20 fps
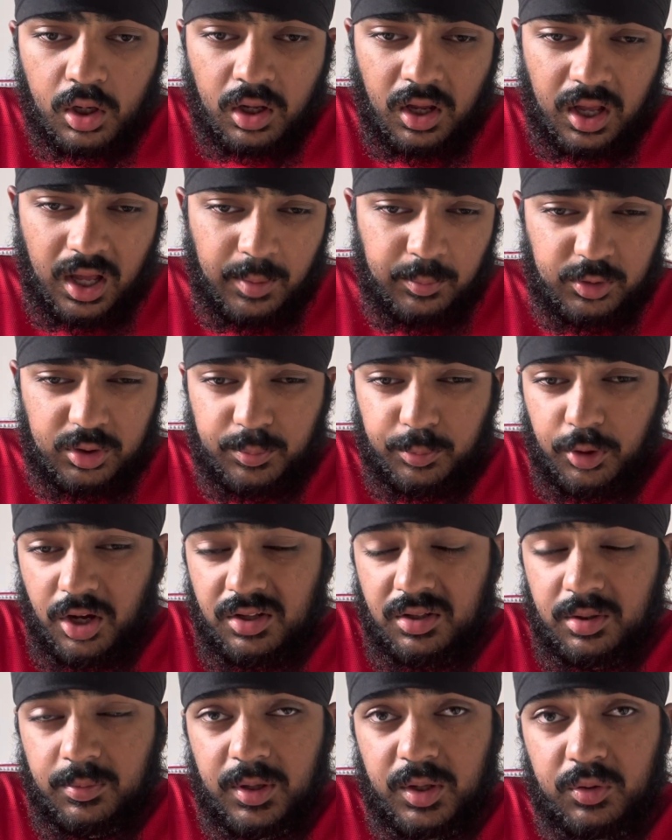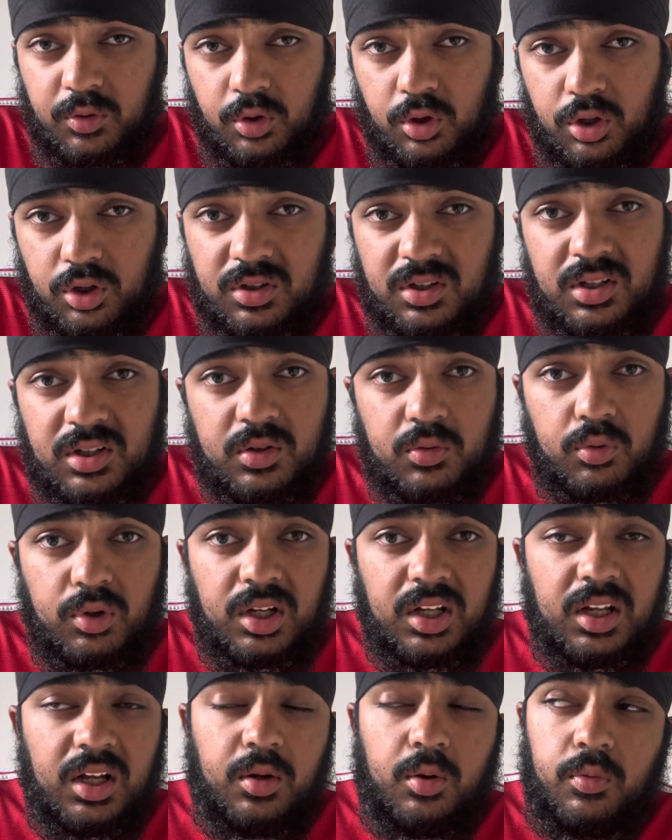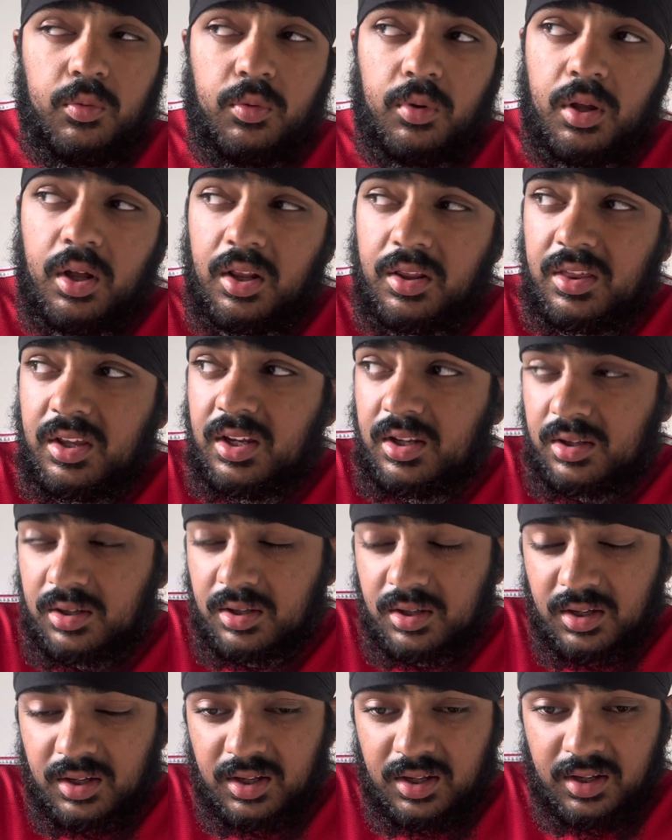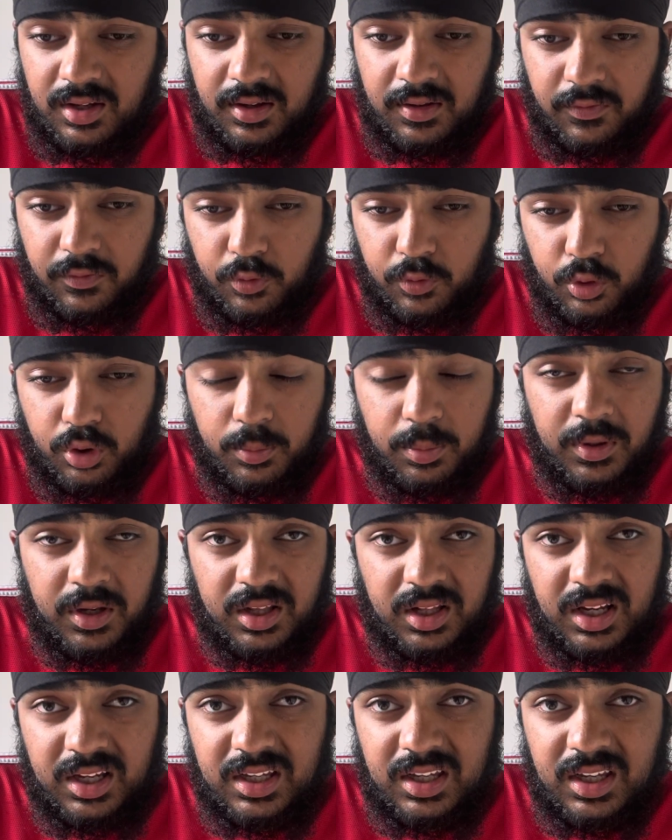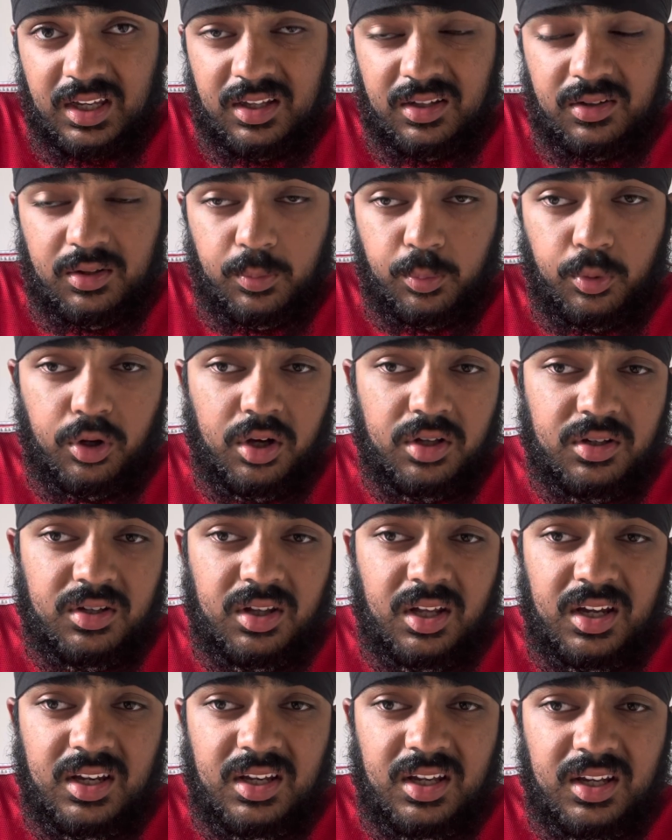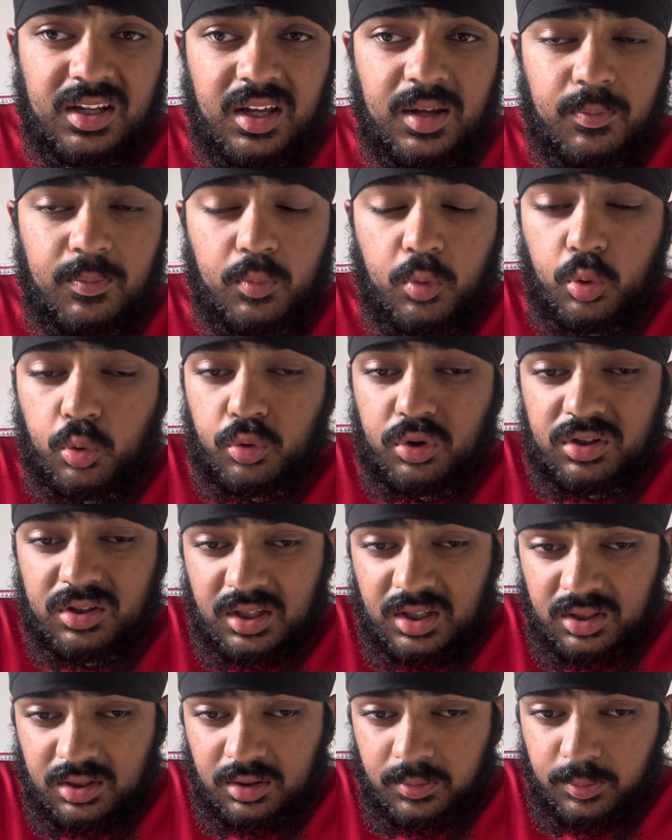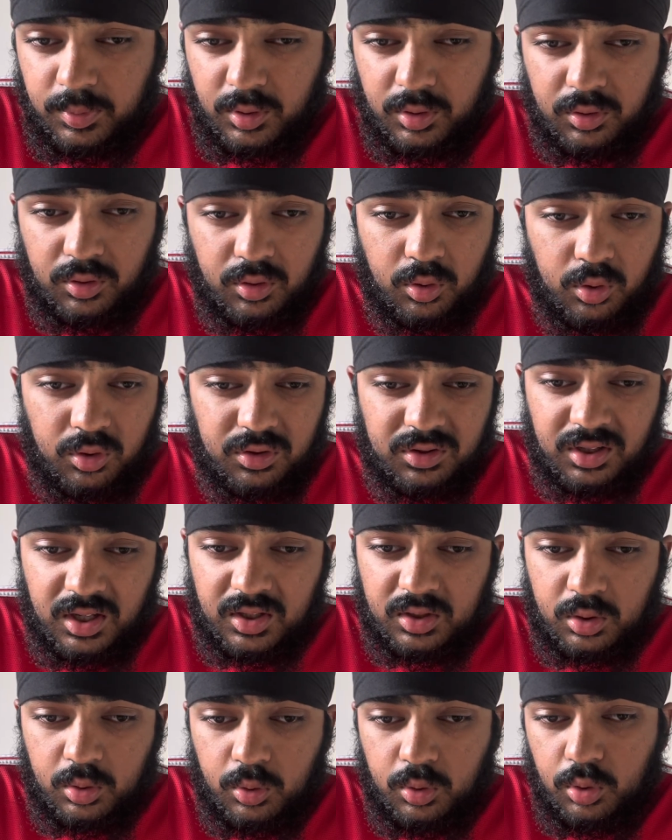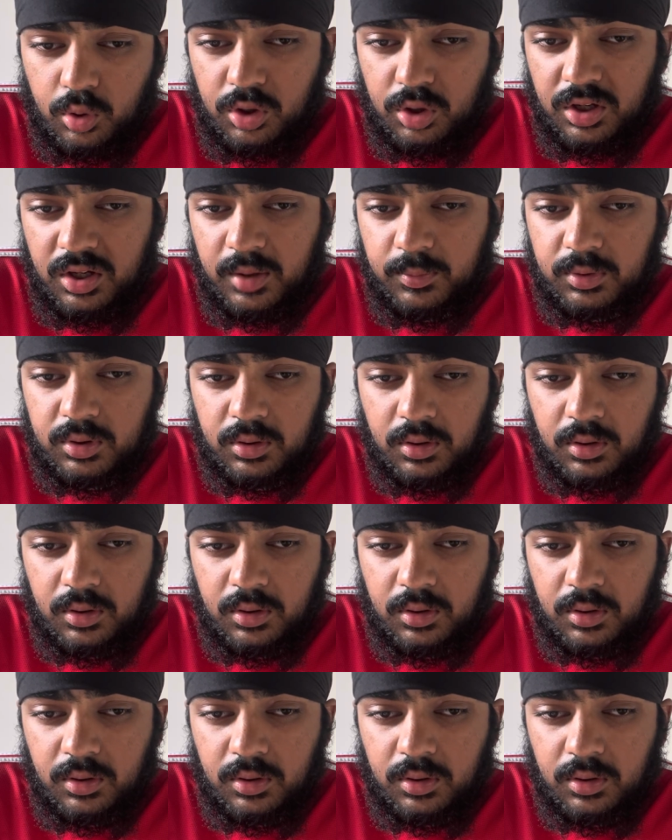I'm surprised about Zirkzee's really. I think for the player that he is, surprised that he didn't get more assists. But Sesko and Hojlund,